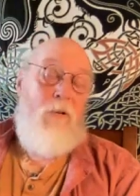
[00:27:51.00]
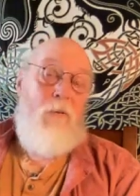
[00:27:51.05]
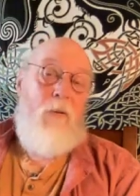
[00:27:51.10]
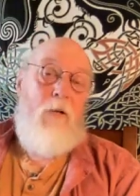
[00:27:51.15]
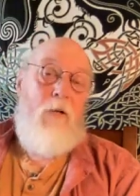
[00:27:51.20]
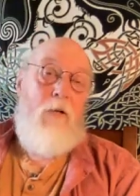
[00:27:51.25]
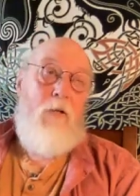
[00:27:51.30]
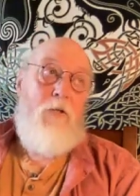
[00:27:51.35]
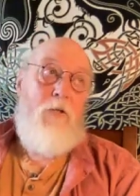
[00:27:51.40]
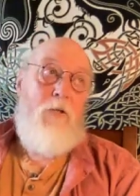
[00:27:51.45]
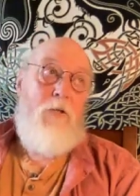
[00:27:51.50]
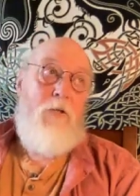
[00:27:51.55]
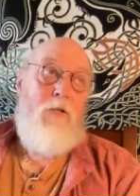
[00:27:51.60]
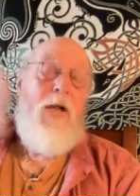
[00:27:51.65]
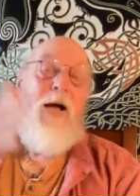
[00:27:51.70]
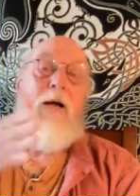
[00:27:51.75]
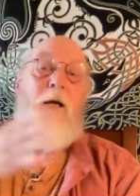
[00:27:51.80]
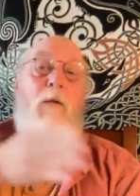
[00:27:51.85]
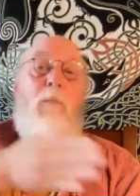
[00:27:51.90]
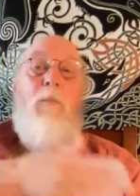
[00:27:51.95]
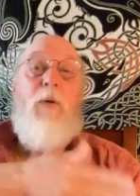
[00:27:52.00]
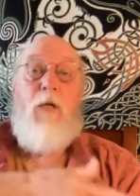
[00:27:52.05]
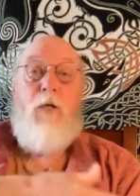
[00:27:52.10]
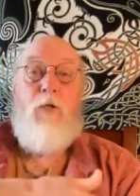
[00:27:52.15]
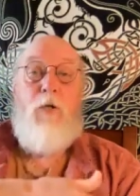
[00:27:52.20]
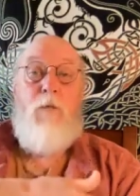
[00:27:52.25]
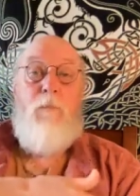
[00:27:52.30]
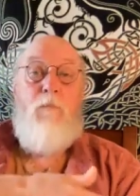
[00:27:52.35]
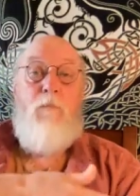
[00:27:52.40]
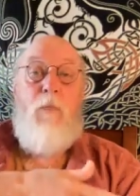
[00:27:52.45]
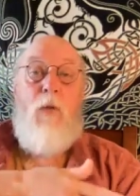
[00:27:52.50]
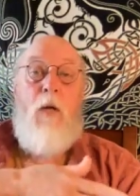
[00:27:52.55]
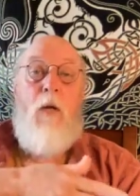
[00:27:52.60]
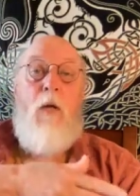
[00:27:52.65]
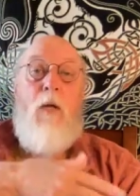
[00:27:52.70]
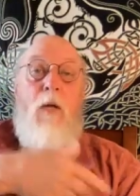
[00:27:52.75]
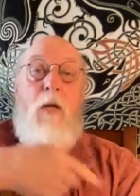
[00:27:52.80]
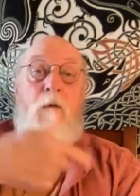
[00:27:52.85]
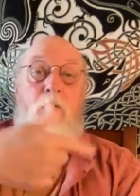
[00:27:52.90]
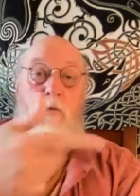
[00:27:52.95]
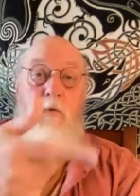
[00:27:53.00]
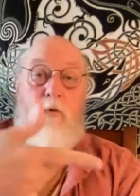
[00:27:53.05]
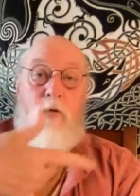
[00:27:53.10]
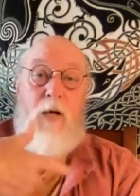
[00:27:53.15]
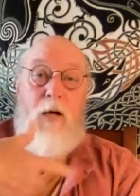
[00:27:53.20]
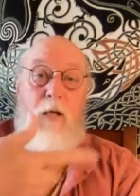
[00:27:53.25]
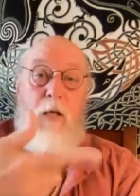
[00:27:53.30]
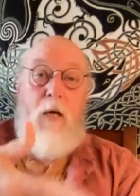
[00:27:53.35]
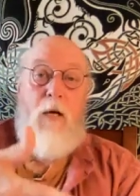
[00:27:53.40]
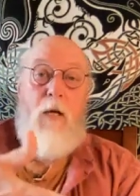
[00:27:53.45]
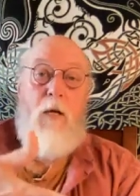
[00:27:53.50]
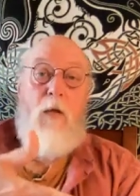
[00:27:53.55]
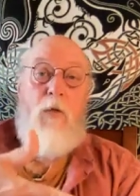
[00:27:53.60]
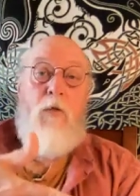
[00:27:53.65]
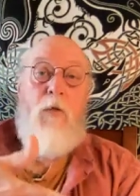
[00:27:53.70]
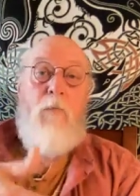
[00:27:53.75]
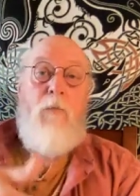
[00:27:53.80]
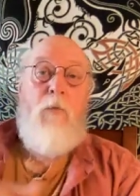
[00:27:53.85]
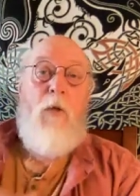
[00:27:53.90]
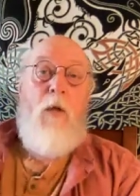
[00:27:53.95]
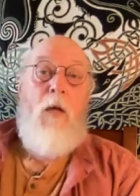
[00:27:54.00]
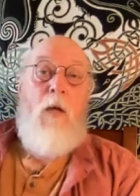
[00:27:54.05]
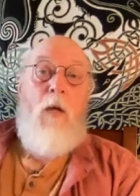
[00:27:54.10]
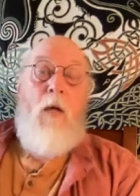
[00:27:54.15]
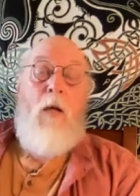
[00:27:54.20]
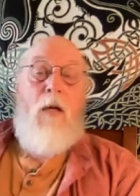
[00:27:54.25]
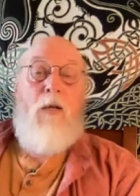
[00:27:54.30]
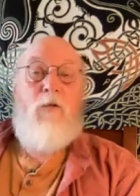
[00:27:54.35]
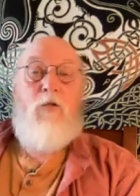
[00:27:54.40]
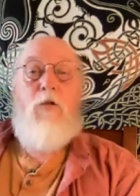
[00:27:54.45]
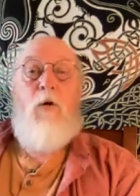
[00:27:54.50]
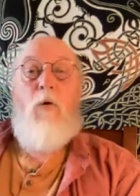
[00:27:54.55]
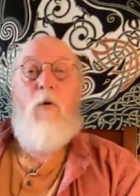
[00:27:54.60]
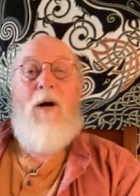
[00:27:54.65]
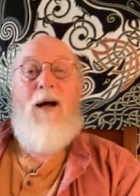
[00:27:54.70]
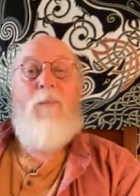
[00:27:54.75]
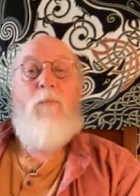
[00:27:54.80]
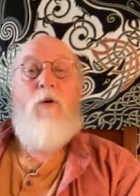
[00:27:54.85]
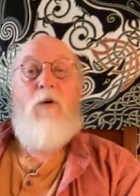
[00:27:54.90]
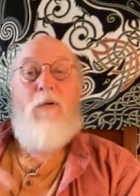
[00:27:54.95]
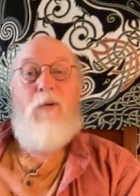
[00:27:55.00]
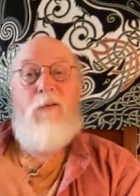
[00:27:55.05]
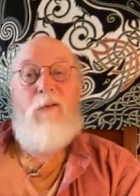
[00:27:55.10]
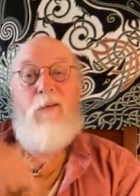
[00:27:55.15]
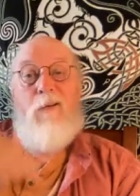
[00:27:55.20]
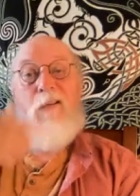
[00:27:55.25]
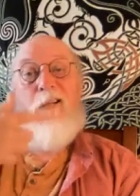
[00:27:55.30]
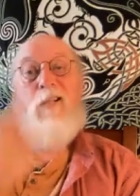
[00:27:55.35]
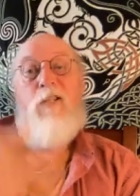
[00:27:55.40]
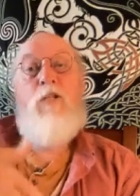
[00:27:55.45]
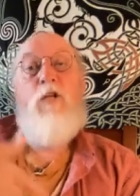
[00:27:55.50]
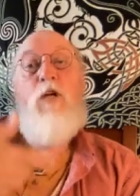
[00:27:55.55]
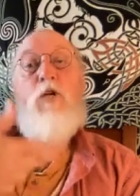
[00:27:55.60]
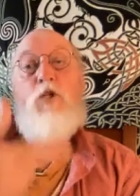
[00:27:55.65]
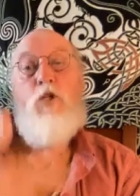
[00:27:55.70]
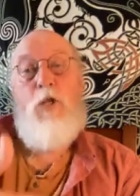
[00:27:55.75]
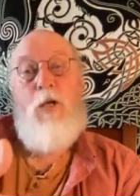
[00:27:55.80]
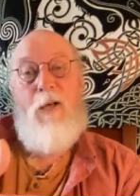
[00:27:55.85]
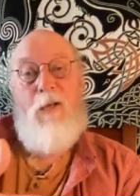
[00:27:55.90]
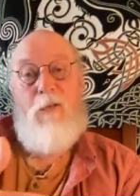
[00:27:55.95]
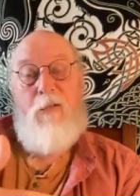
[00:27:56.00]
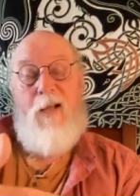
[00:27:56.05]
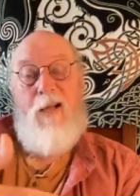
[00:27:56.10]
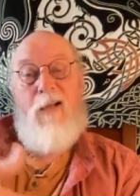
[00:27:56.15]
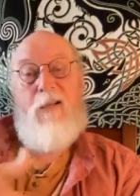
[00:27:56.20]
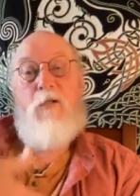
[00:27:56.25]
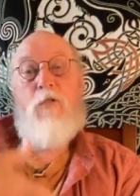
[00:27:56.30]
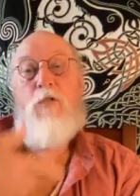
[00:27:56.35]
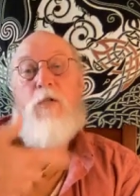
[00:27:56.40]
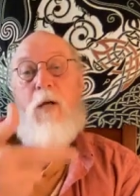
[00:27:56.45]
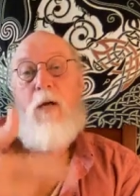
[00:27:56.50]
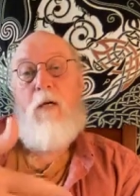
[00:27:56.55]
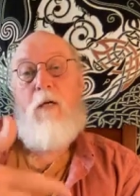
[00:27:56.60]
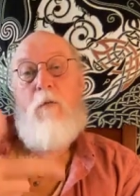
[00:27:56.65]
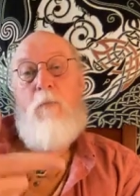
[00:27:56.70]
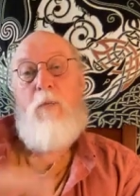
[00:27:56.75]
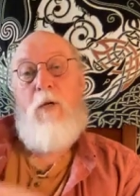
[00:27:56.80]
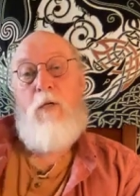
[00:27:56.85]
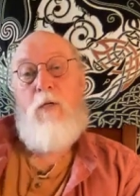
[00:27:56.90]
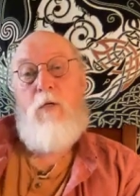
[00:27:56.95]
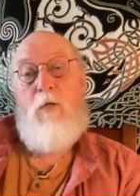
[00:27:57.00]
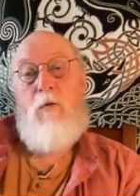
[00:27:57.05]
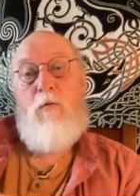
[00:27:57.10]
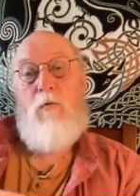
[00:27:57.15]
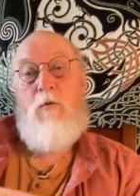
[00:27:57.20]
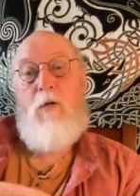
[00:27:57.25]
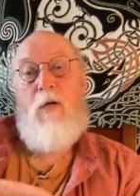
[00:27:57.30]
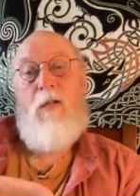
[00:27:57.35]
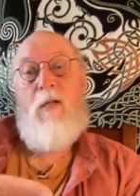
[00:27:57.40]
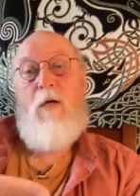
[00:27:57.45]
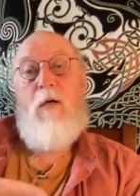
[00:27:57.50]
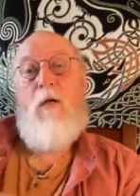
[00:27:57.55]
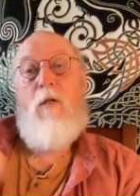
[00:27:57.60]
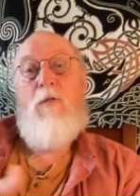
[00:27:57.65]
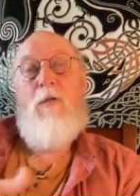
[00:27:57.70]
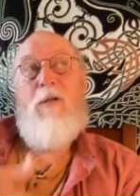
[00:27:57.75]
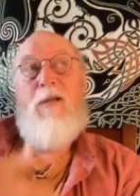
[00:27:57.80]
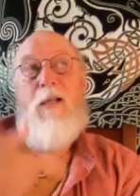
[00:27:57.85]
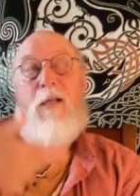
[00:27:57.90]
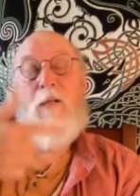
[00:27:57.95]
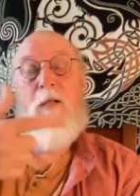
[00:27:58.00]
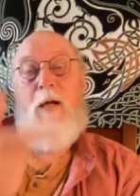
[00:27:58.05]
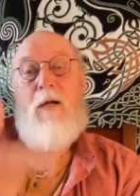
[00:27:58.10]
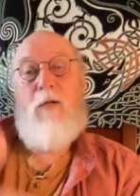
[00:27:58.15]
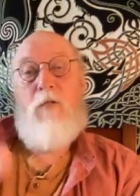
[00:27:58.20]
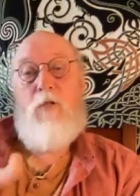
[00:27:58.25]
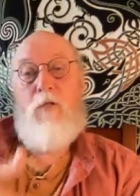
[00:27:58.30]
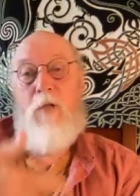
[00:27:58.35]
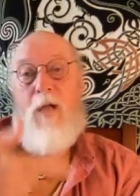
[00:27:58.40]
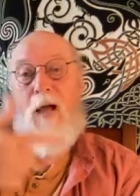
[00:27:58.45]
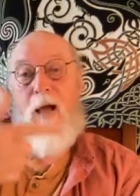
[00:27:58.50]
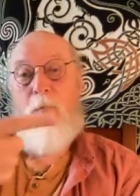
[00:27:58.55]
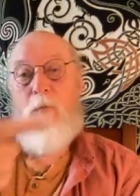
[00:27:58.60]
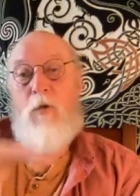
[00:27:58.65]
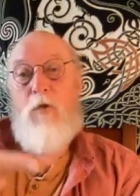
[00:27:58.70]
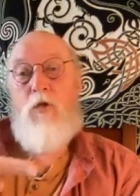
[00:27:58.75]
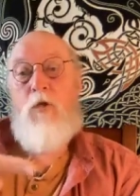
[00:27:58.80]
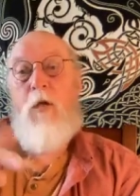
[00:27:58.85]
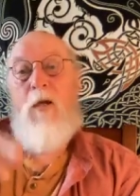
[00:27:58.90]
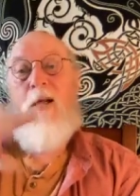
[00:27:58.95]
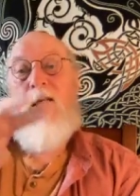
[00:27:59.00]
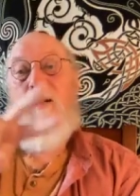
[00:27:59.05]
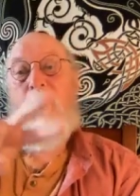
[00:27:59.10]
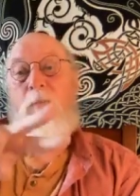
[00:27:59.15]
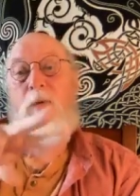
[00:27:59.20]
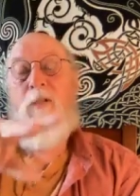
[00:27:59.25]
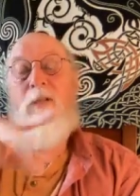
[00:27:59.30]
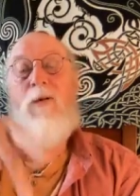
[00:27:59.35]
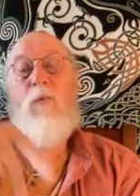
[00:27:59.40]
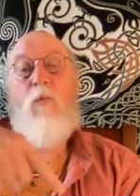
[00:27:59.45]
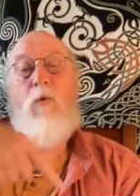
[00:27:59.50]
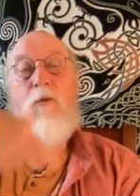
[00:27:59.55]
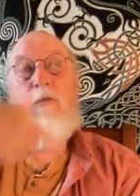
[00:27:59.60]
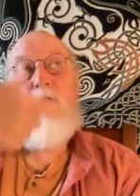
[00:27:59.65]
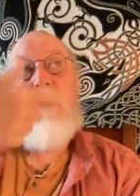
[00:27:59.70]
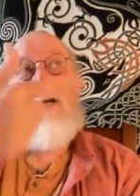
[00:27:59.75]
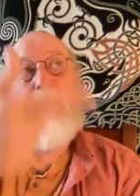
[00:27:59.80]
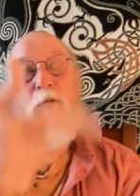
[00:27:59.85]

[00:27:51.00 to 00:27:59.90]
is second opinion through telehealth. And so I'm going to initiate that, a second opinion through telehealth, and get that established. But then once I